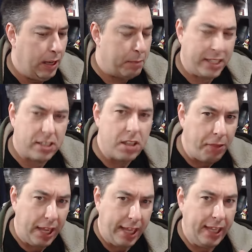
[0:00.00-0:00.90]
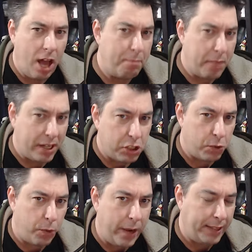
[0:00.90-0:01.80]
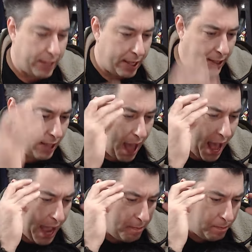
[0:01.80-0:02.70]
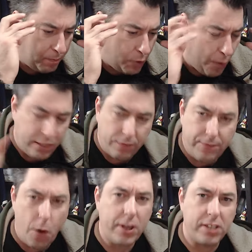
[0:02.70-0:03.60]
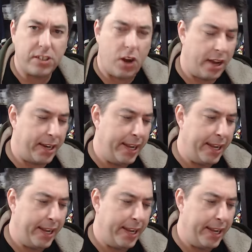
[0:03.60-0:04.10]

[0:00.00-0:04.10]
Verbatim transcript: But it's not the Elon Musk tweet that I'm going to focus on.